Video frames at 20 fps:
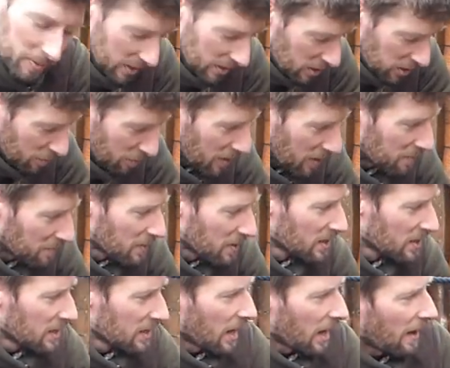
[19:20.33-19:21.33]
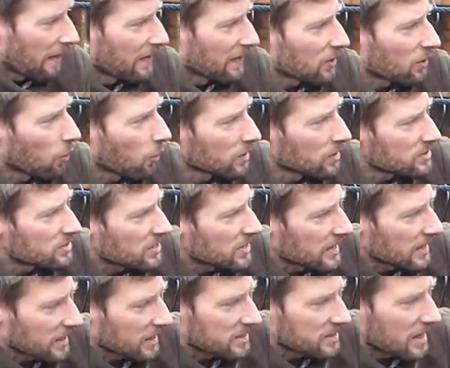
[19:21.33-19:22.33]
up a little bit and then go and
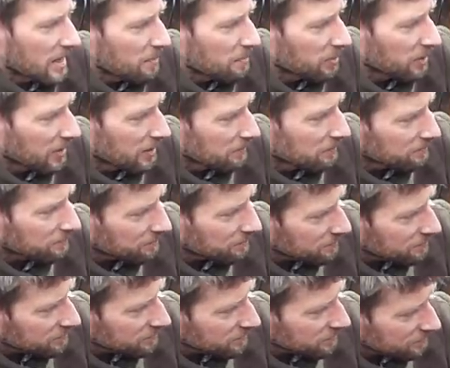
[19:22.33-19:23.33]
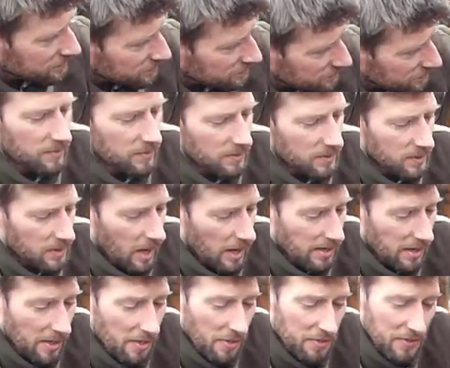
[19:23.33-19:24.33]
take a template.
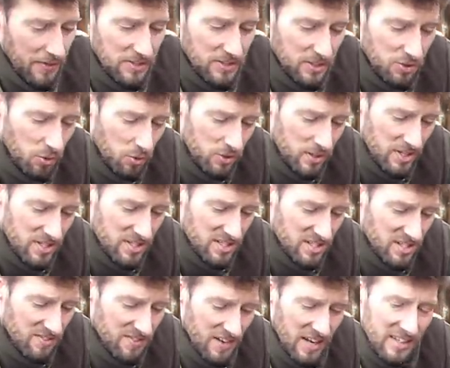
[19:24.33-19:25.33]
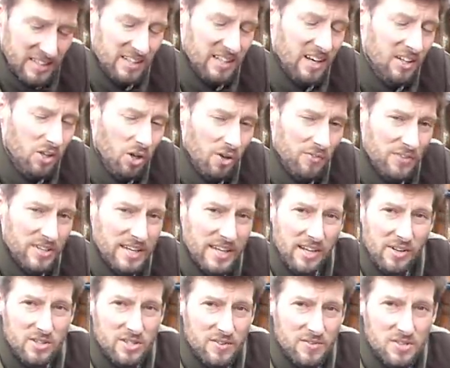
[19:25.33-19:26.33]
Another thing to notice is the fact that a lot of the
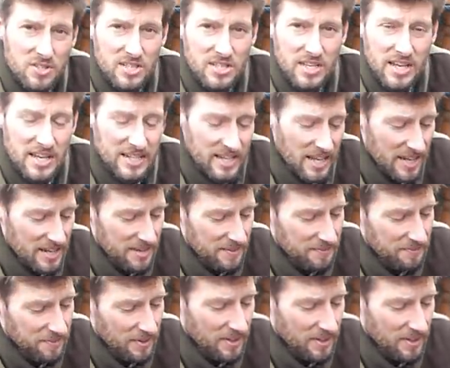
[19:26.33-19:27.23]
nails have stayed in.